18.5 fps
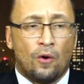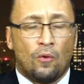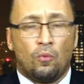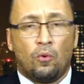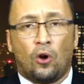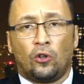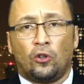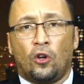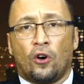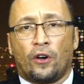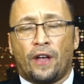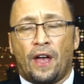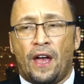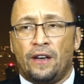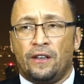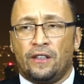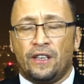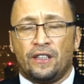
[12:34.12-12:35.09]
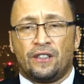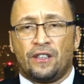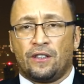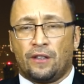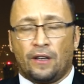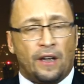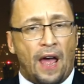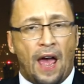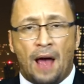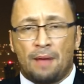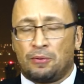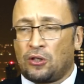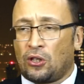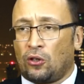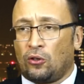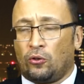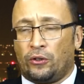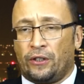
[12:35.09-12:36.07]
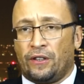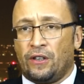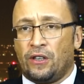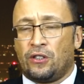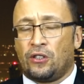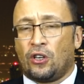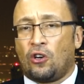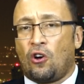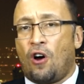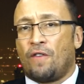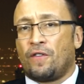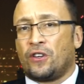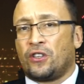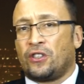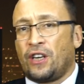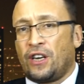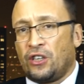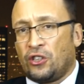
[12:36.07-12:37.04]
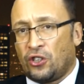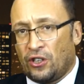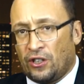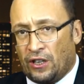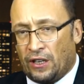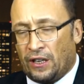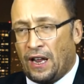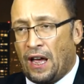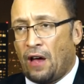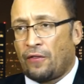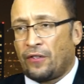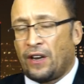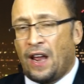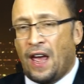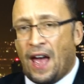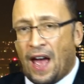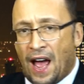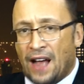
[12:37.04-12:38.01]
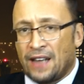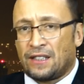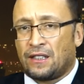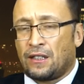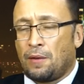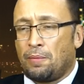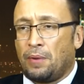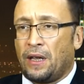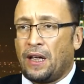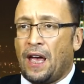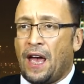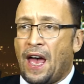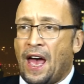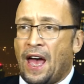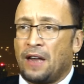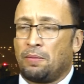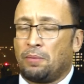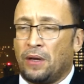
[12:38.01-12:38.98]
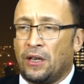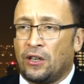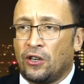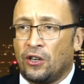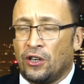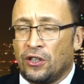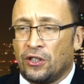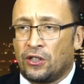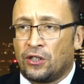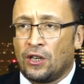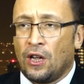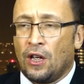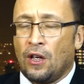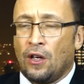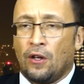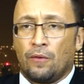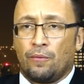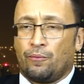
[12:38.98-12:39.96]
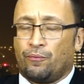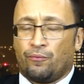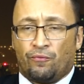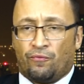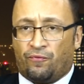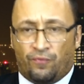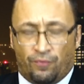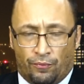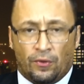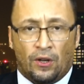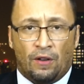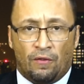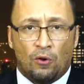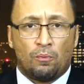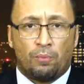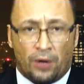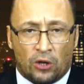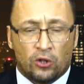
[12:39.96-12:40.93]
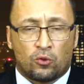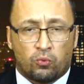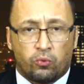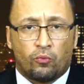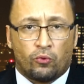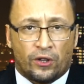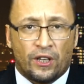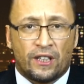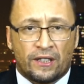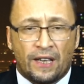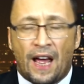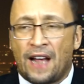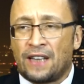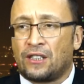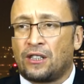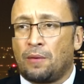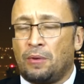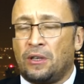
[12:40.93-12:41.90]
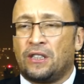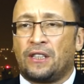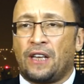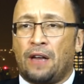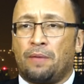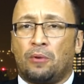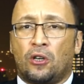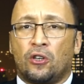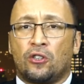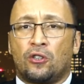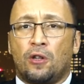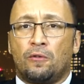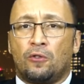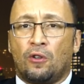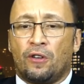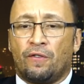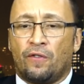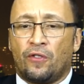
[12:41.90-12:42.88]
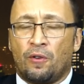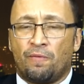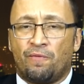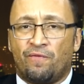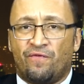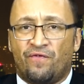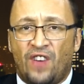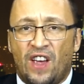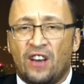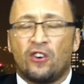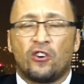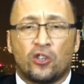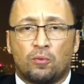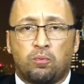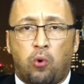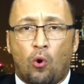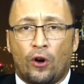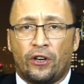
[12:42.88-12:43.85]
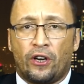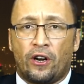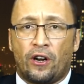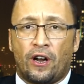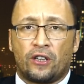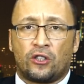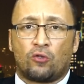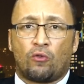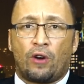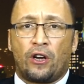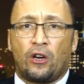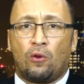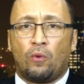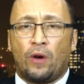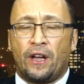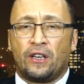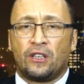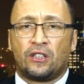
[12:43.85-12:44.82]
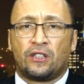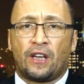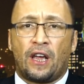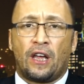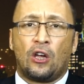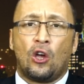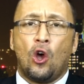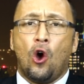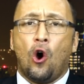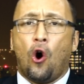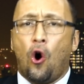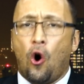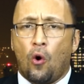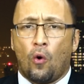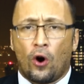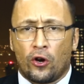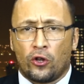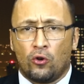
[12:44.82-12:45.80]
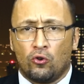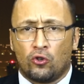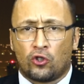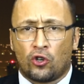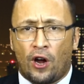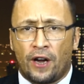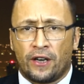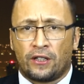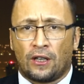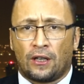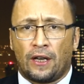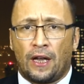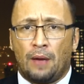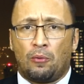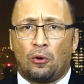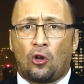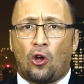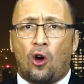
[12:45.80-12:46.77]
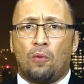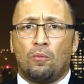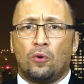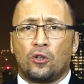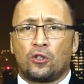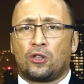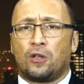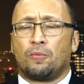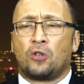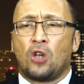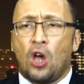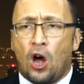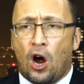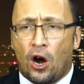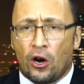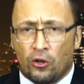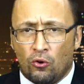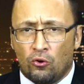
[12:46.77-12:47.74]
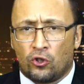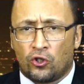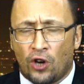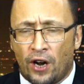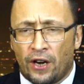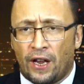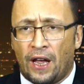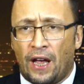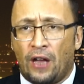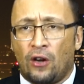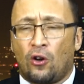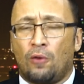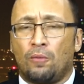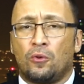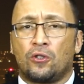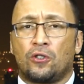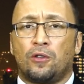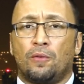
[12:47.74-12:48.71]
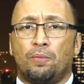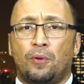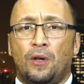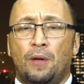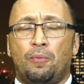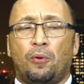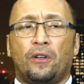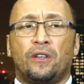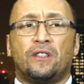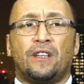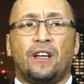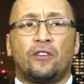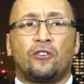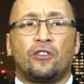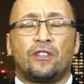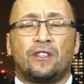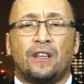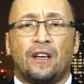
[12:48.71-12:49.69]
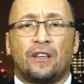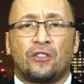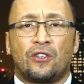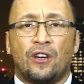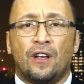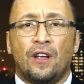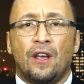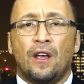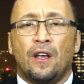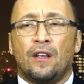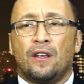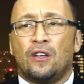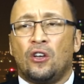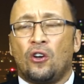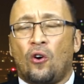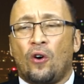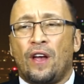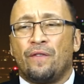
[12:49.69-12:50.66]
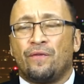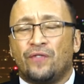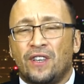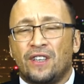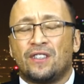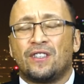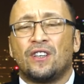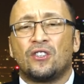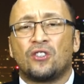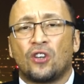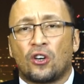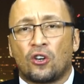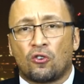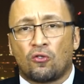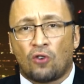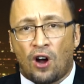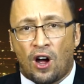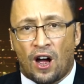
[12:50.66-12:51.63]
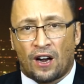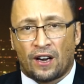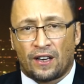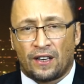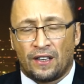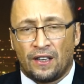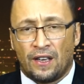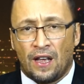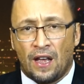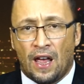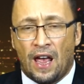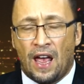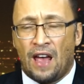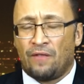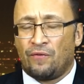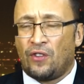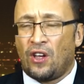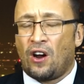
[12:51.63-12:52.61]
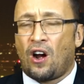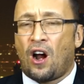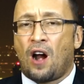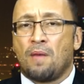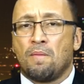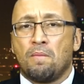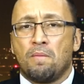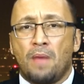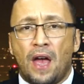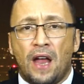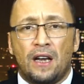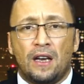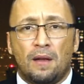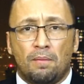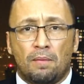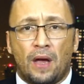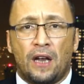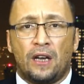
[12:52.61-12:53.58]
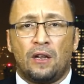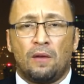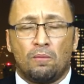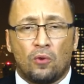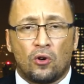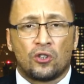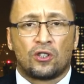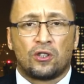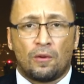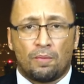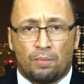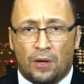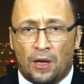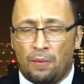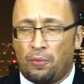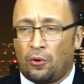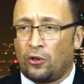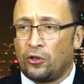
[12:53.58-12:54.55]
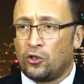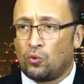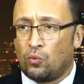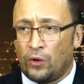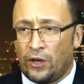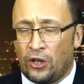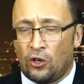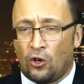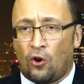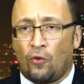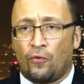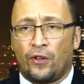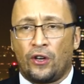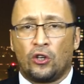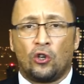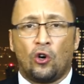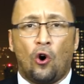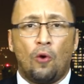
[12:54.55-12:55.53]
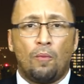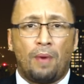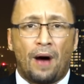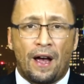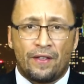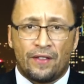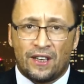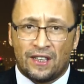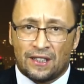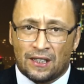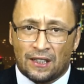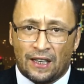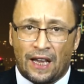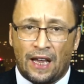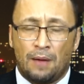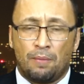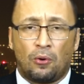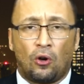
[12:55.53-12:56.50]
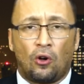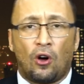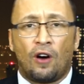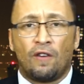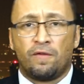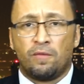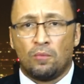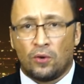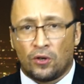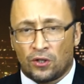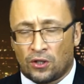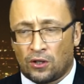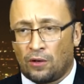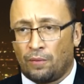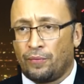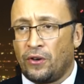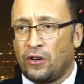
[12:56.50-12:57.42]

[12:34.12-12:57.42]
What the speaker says: Well, look, and this is absolutely, and this is a conversation that has to be had because this has to be said, because the fingers pointed at us right away and saying, oh, are you trying to label all Muslims? Are you trying to hate all Muslim people, etc., etc.? And this is a crock. And there are many, many Muslim people, as we know, that go by this label of Muslim.